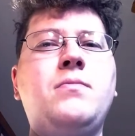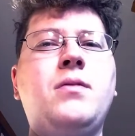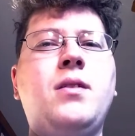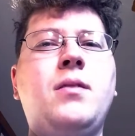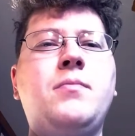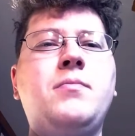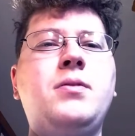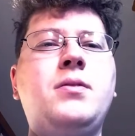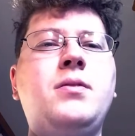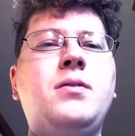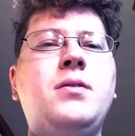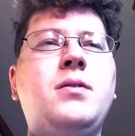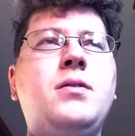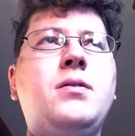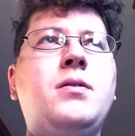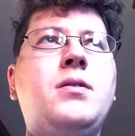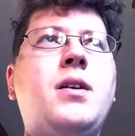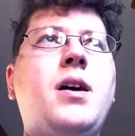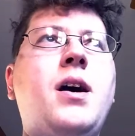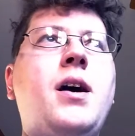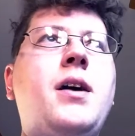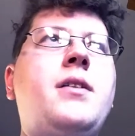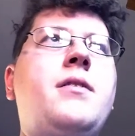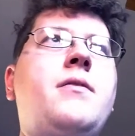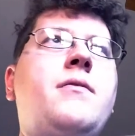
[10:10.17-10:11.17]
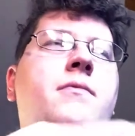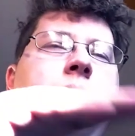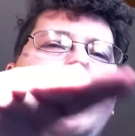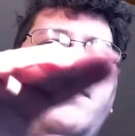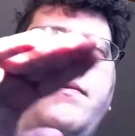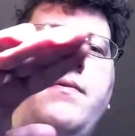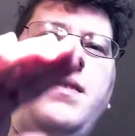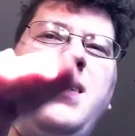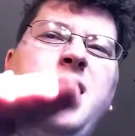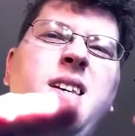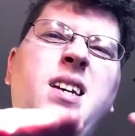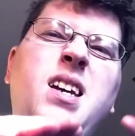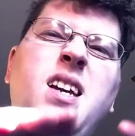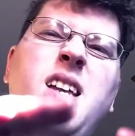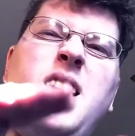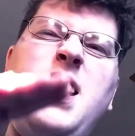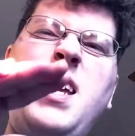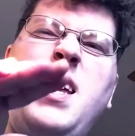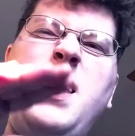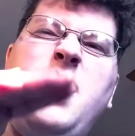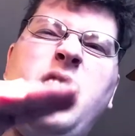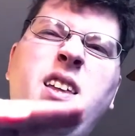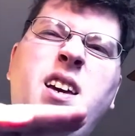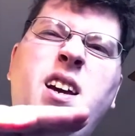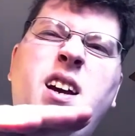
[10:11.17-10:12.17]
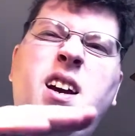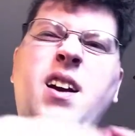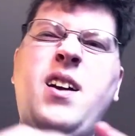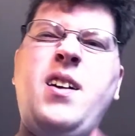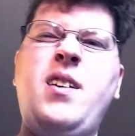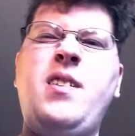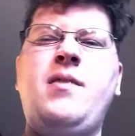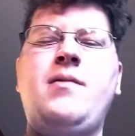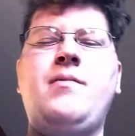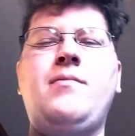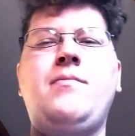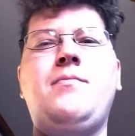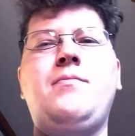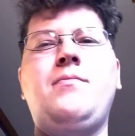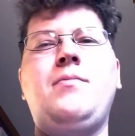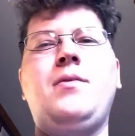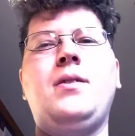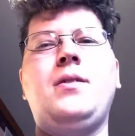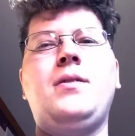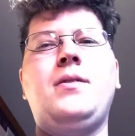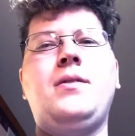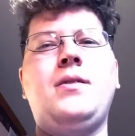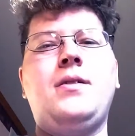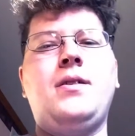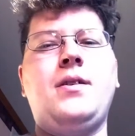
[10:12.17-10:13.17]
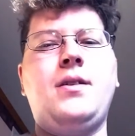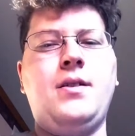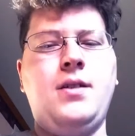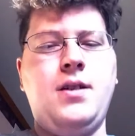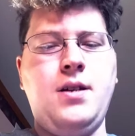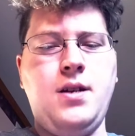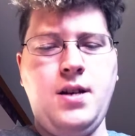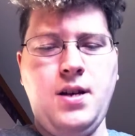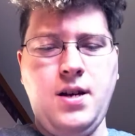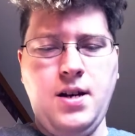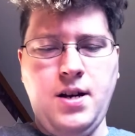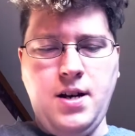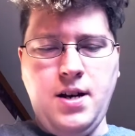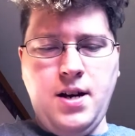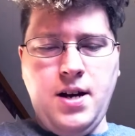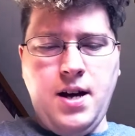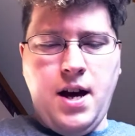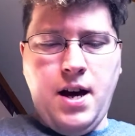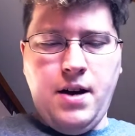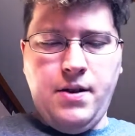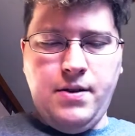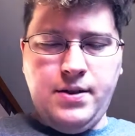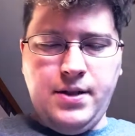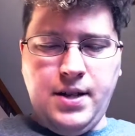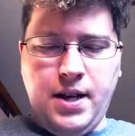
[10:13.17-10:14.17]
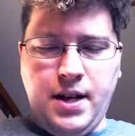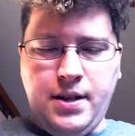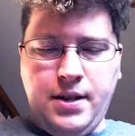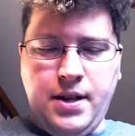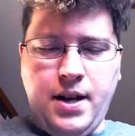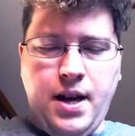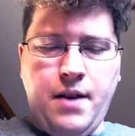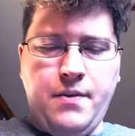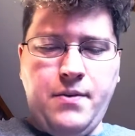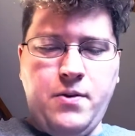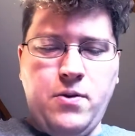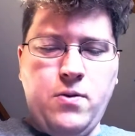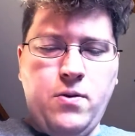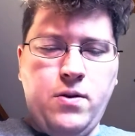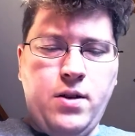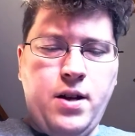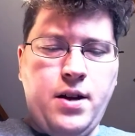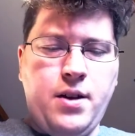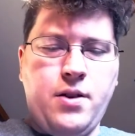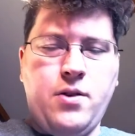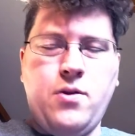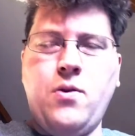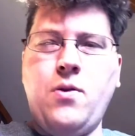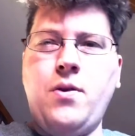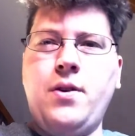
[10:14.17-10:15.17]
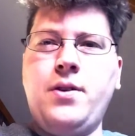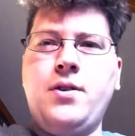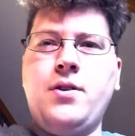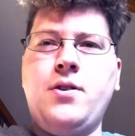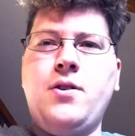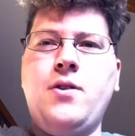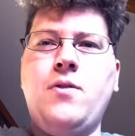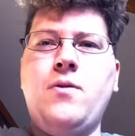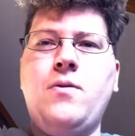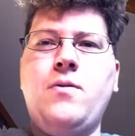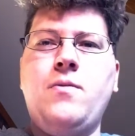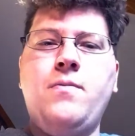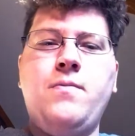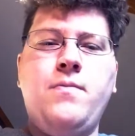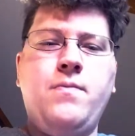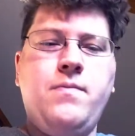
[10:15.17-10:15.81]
I'm still kind of getting there, but I don't exactly have a whole lot of coin to go,